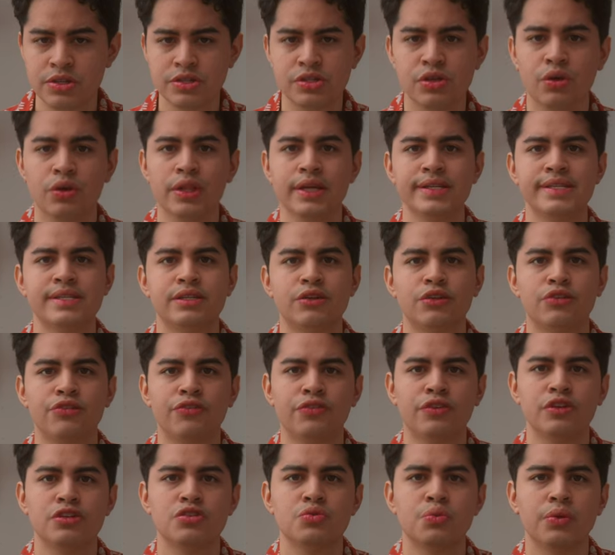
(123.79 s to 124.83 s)
So let's start
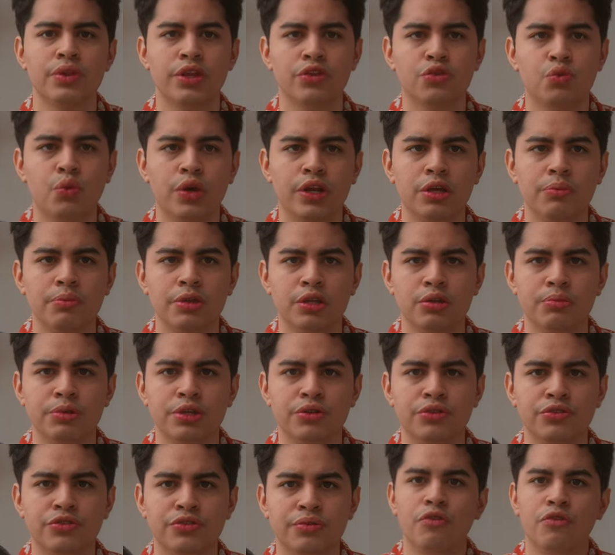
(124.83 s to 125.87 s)
first with the 20
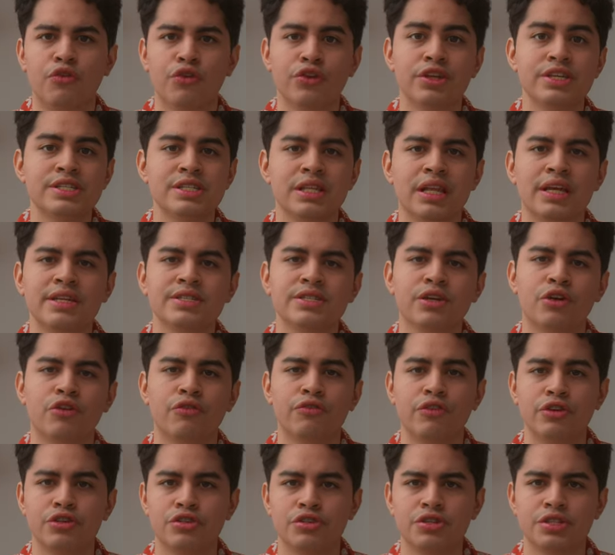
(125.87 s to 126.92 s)
millimeters. For this lens, the
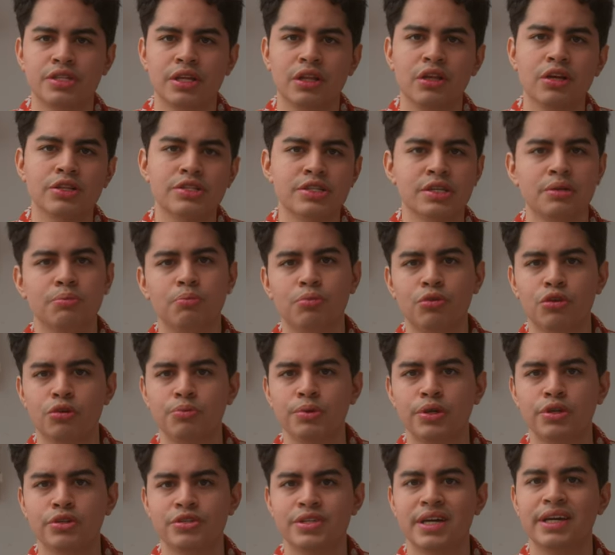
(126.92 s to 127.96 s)
conversion is a lot simpler
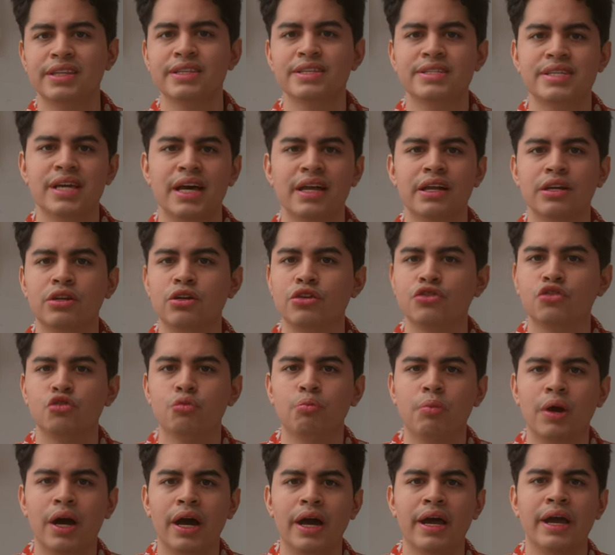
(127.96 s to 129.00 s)
because I decided not to
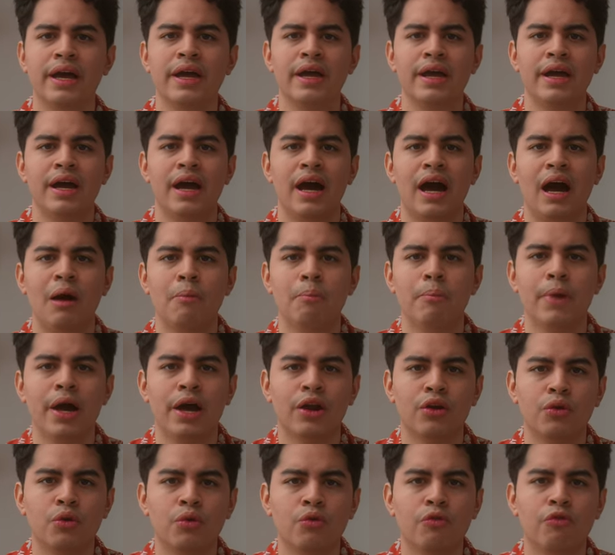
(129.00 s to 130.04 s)
buy a
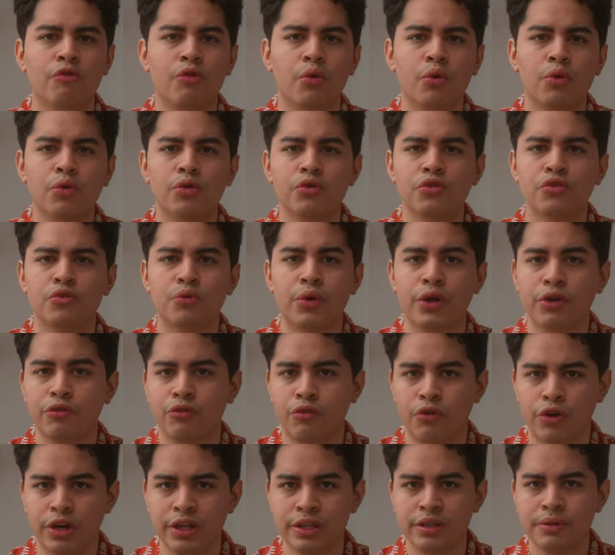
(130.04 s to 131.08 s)
metal focus ring
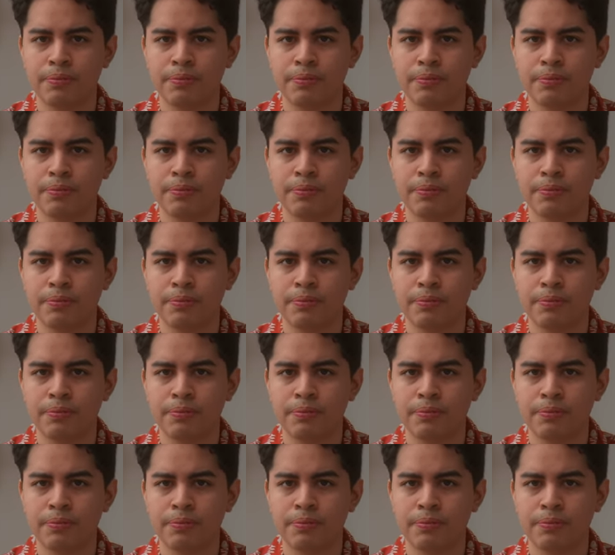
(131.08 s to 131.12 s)
for it.